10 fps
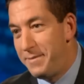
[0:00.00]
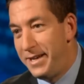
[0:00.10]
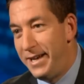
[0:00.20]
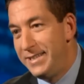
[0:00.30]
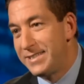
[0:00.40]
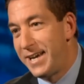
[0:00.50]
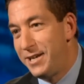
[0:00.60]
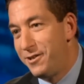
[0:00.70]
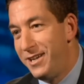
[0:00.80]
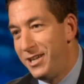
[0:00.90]
and
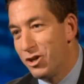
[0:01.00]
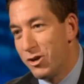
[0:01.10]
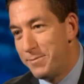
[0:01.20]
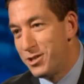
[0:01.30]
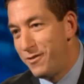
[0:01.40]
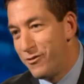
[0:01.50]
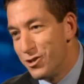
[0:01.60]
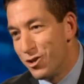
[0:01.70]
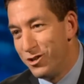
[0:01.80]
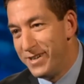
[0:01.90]
entitled it Encryption
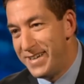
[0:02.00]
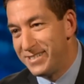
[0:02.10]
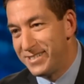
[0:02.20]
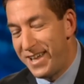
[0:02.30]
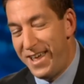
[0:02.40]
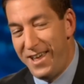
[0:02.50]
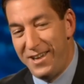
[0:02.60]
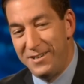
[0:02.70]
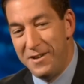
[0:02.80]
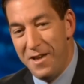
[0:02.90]
for Journalists,
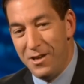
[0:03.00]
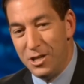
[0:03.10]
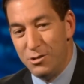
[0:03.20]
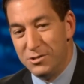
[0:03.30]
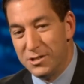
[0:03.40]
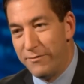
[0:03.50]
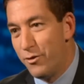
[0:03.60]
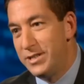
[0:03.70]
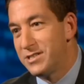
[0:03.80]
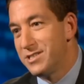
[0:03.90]
and used a
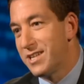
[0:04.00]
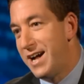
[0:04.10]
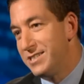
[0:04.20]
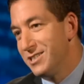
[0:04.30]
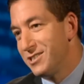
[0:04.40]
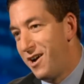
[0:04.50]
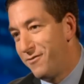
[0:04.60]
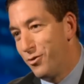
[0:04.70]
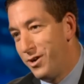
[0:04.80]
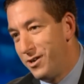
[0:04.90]
voice disguising
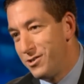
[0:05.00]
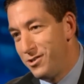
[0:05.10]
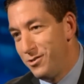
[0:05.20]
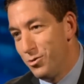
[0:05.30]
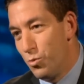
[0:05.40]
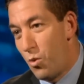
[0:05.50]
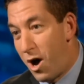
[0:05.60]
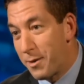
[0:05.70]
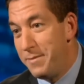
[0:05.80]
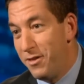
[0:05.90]
software to
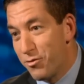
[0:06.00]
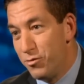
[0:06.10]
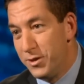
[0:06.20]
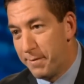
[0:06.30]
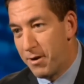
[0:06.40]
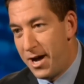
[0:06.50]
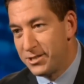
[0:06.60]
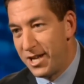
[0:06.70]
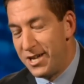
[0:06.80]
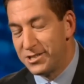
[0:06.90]
walk me through the
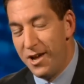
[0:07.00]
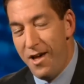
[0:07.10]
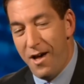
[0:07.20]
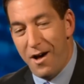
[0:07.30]
process.